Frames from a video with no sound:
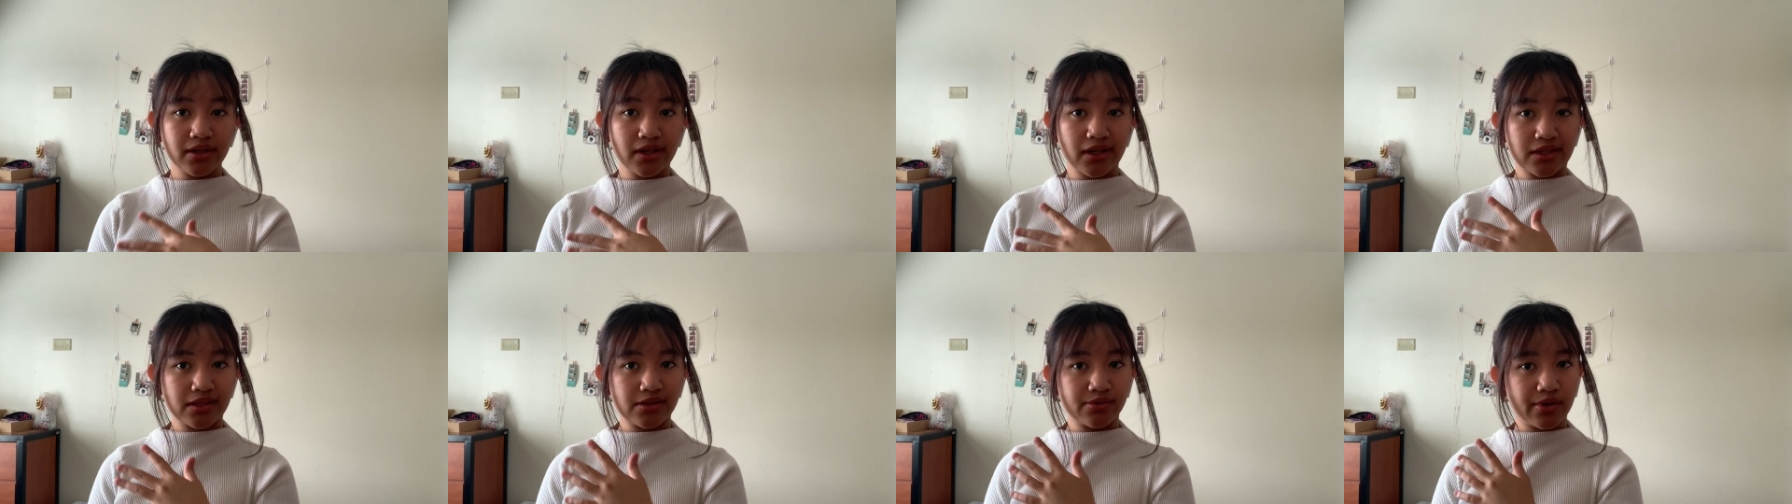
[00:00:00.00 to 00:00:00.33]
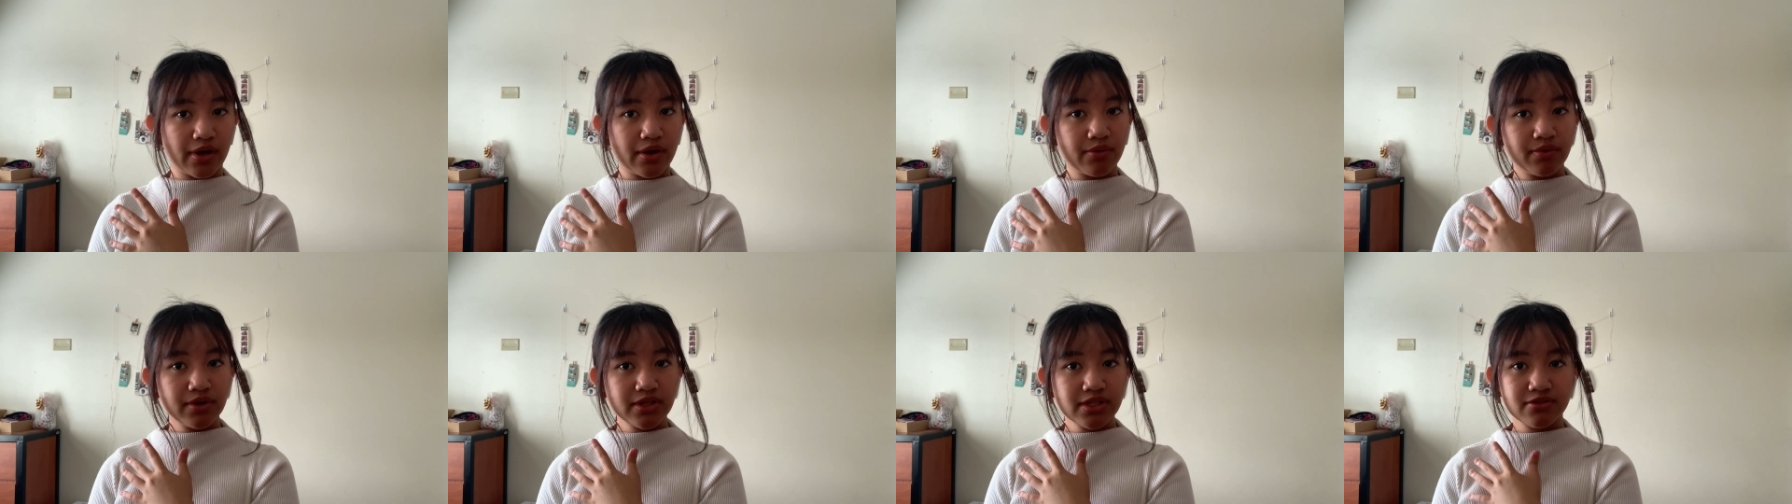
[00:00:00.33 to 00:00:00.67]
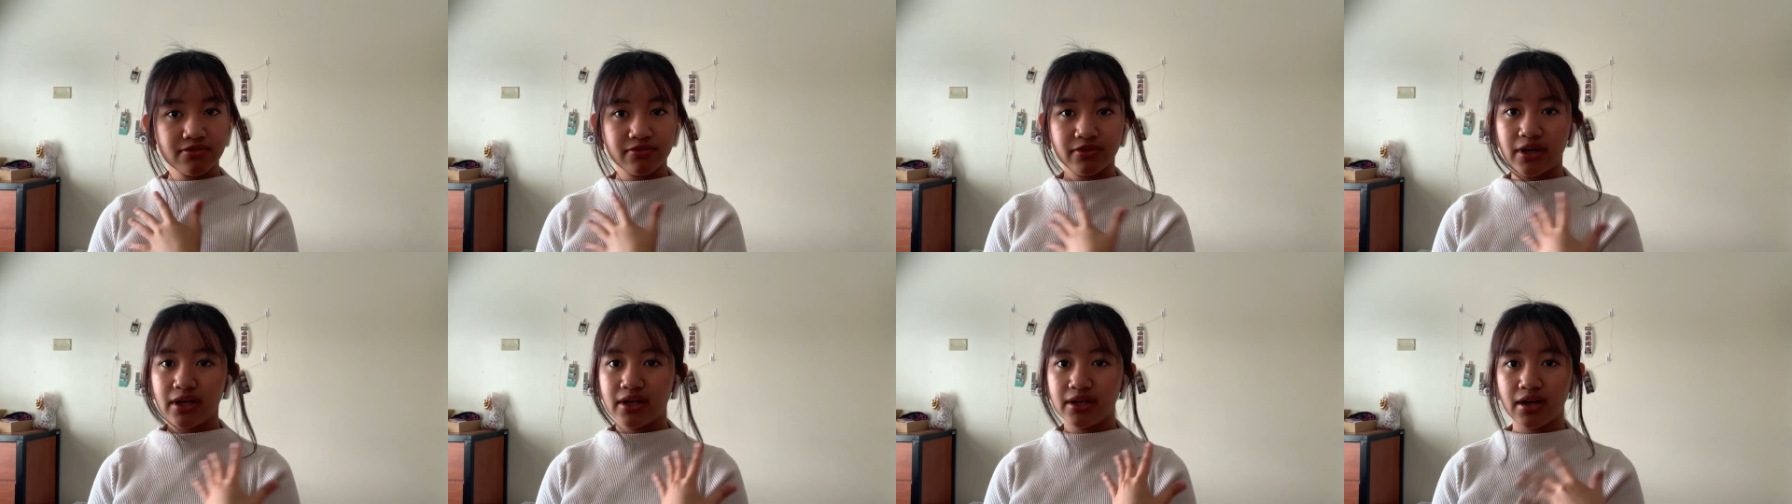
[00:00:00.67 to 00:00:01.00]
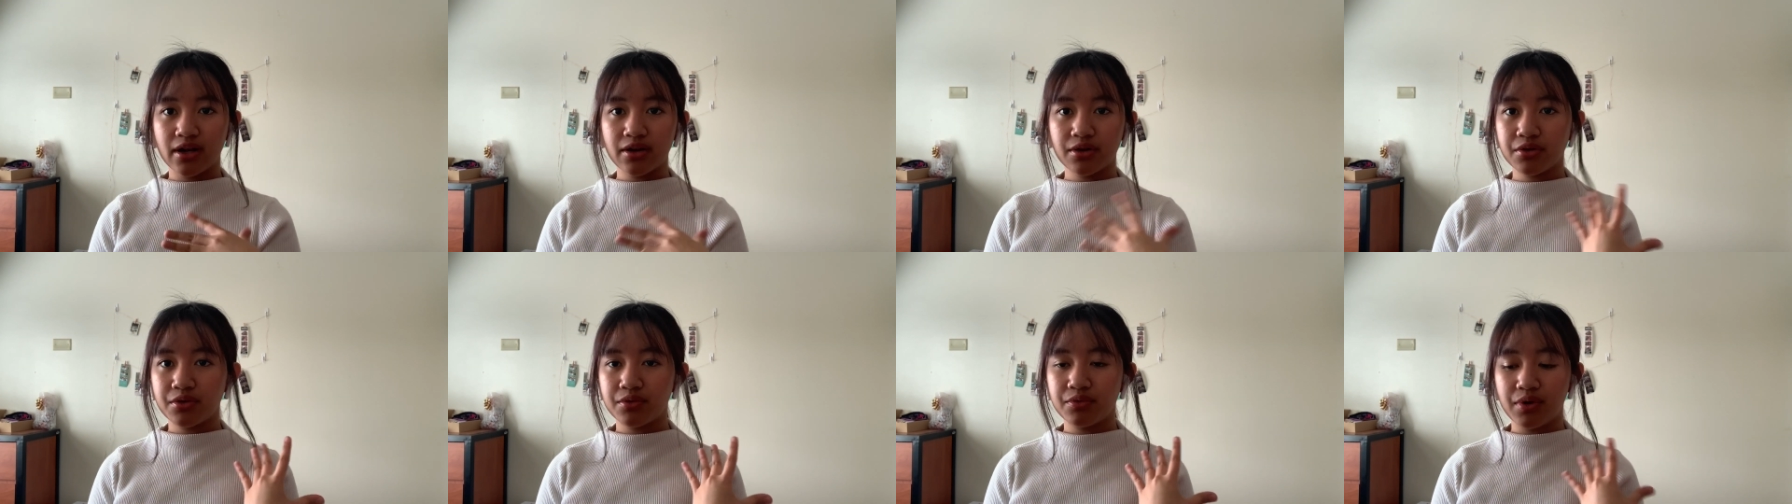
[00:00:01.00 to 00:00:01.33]
Like, the right one's fine.
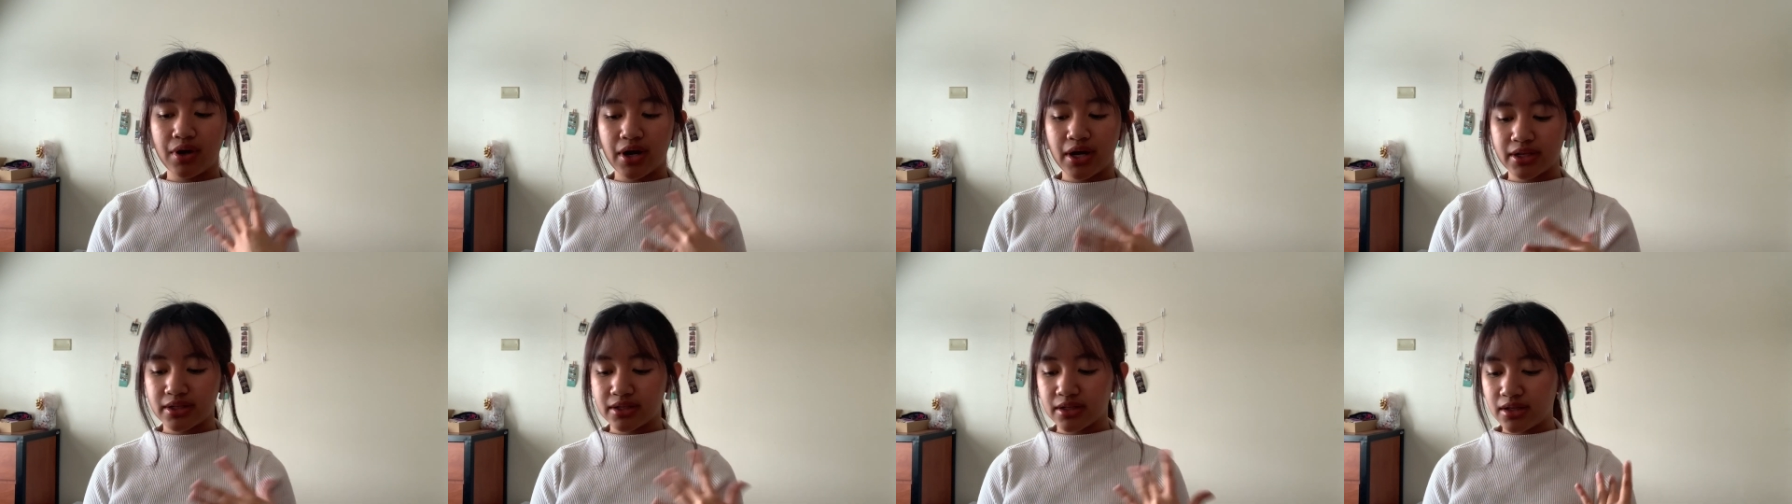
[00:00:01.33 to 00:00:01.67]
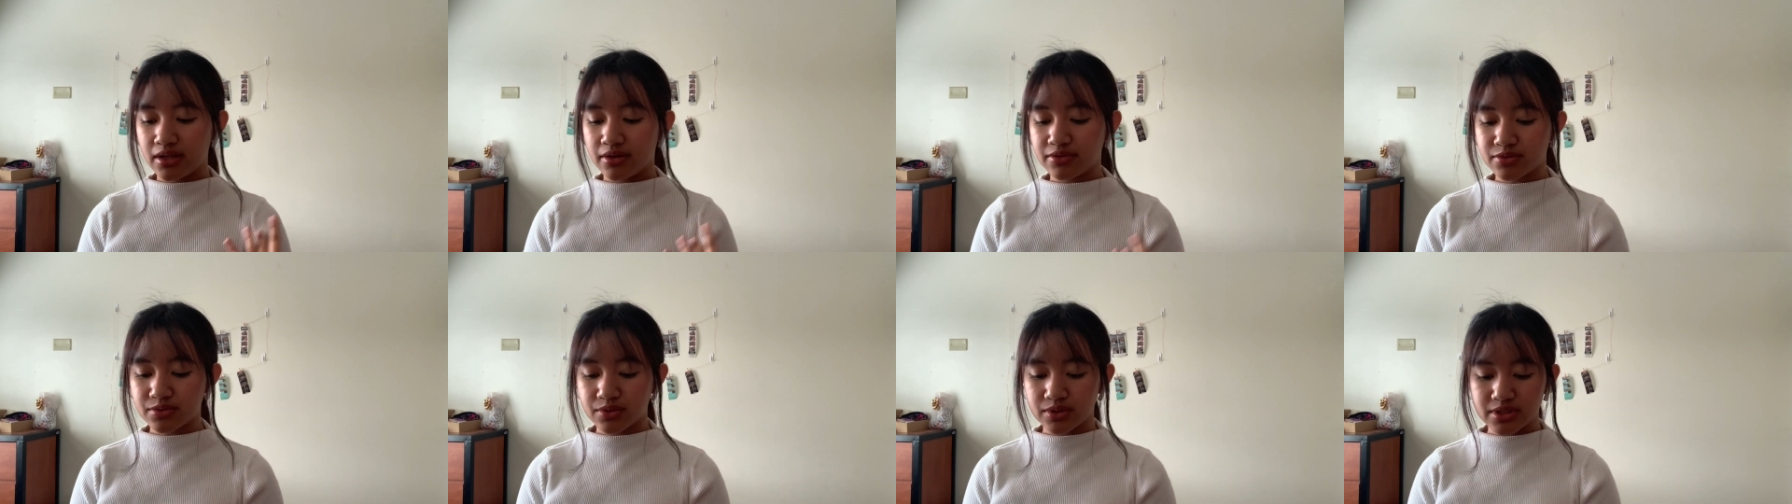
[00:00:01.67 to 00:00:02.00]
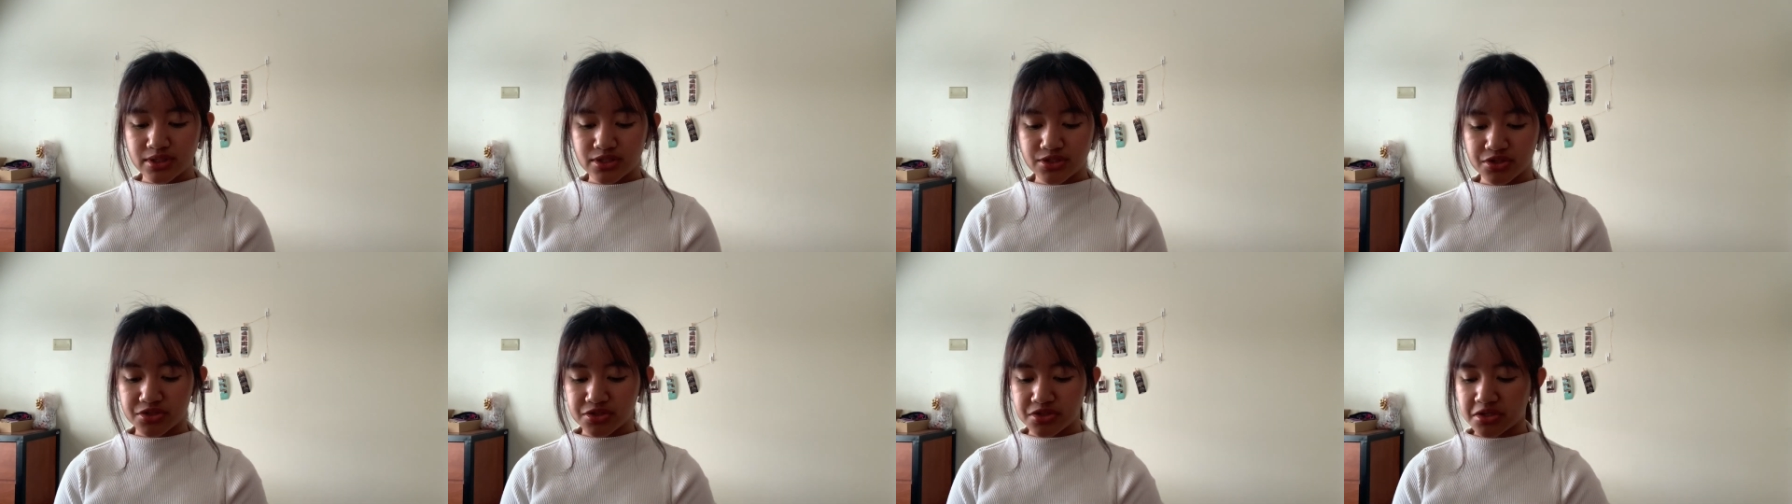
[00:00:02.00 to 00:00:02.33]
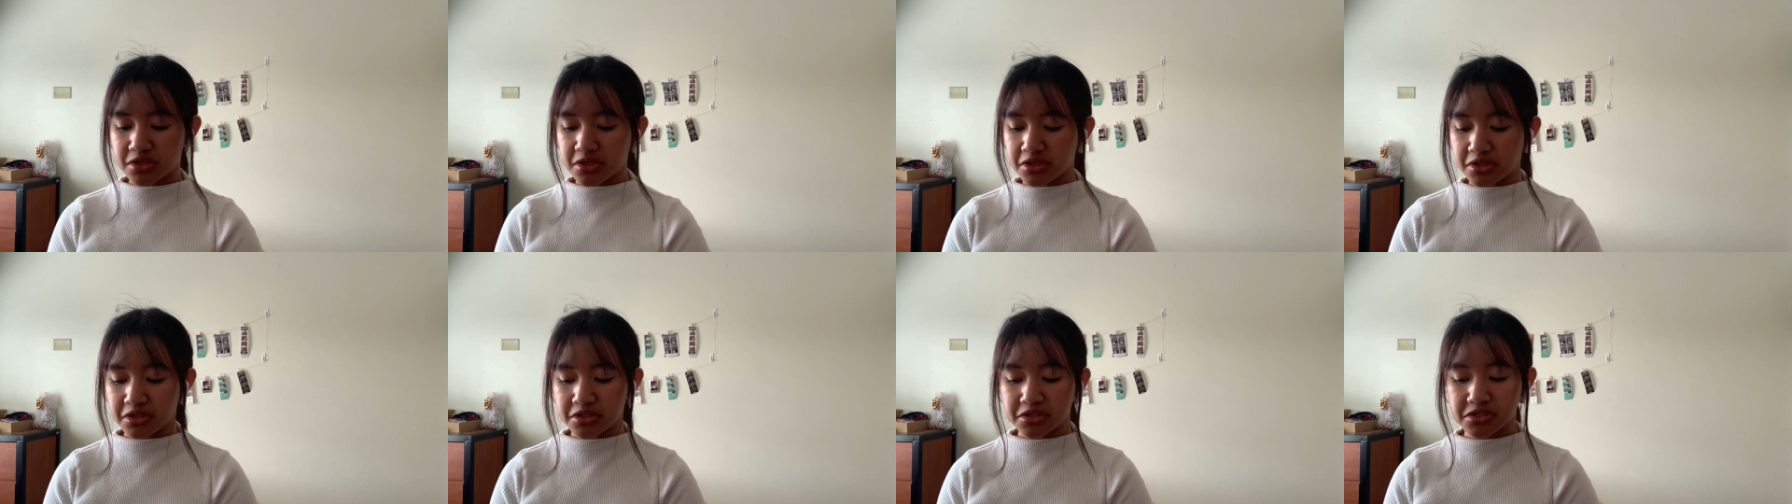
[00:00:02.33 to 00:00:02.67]
I don't know why the left one is just,
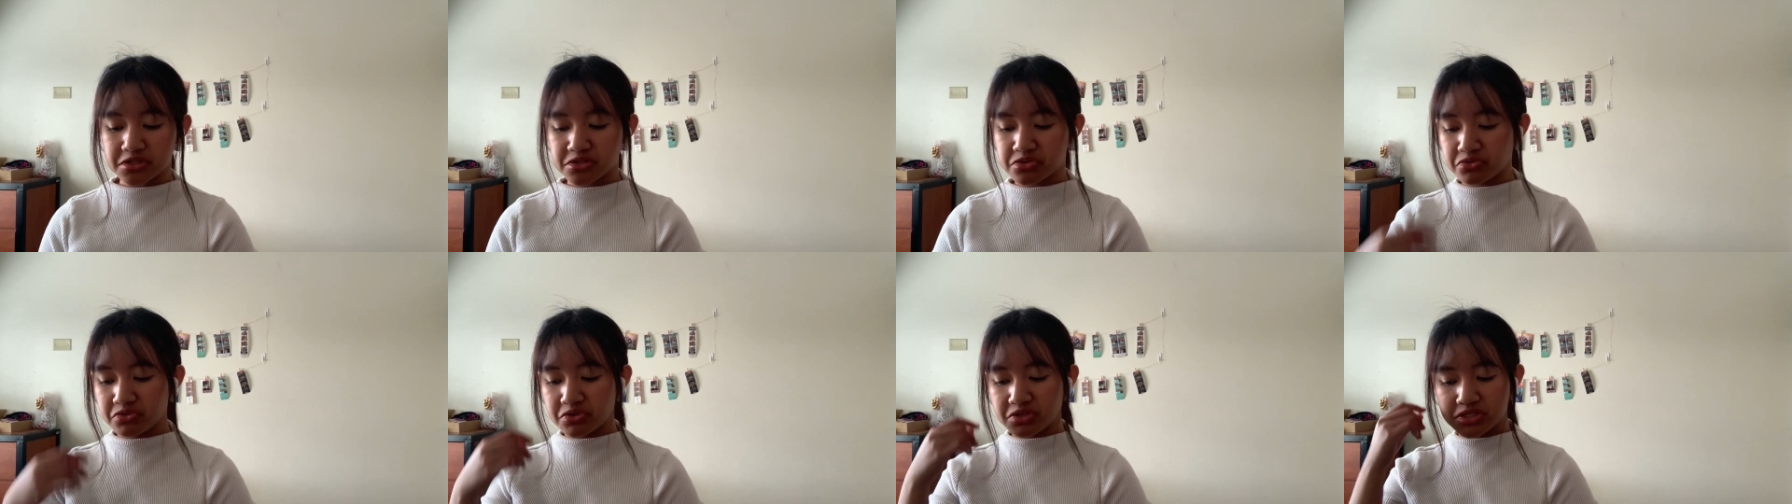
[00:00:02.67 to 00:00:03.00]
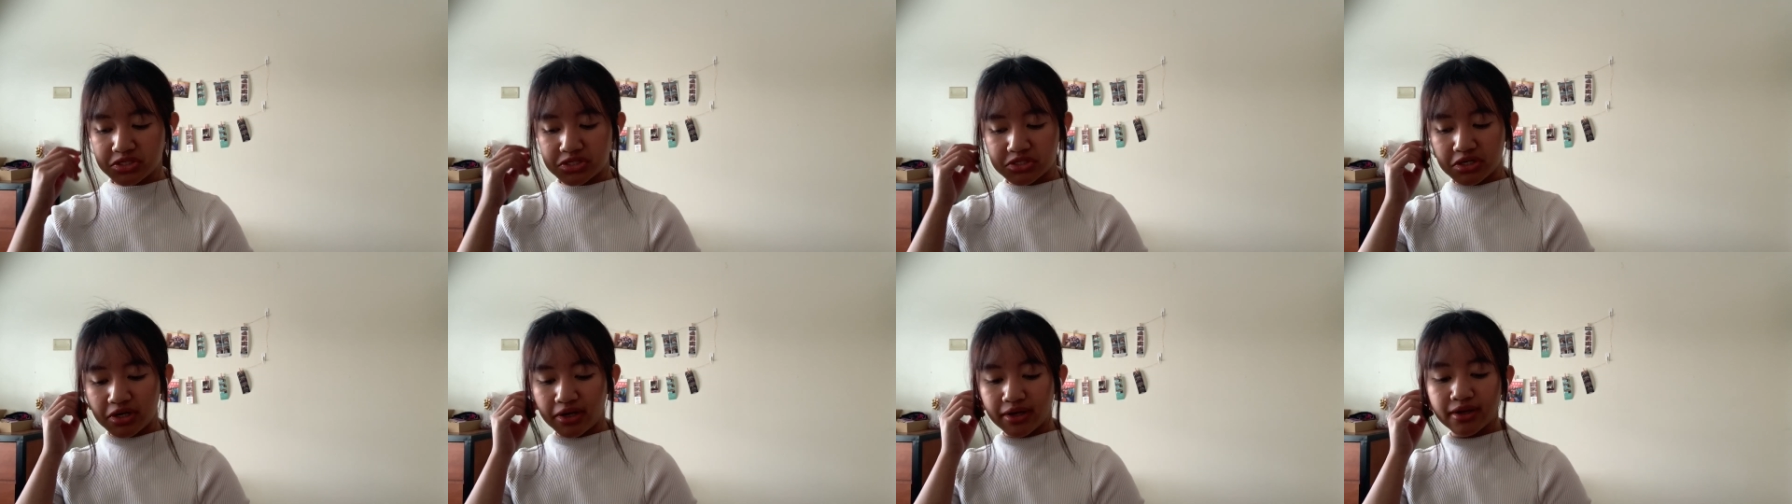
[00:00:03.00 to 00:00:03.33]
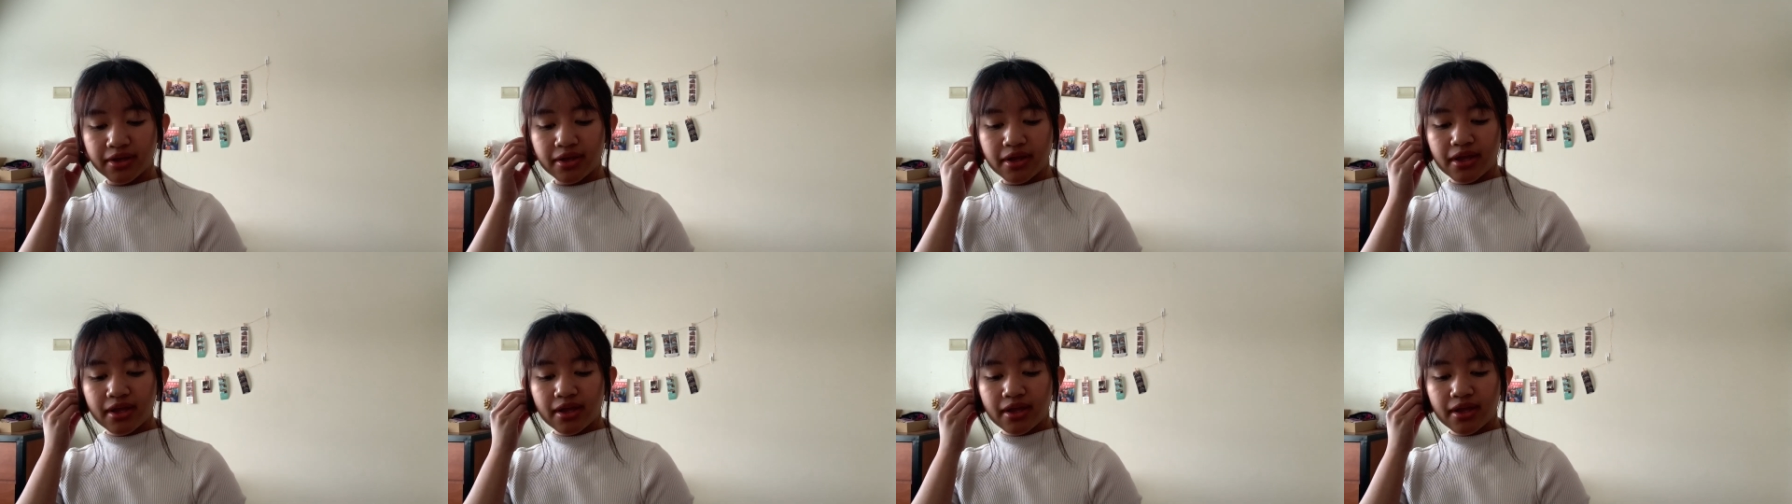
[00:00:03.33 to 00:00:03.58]
like, it doesn't want to stay.